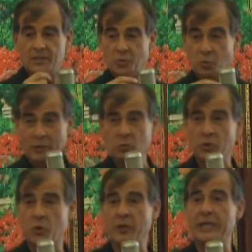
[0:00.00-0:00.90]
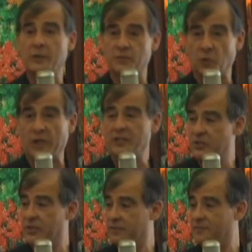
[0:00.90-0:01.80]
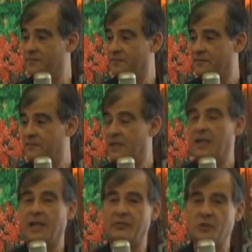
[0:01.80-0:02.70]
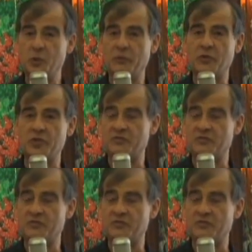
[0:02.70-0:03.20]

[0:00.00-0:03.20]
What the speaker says: We will create a front at the University of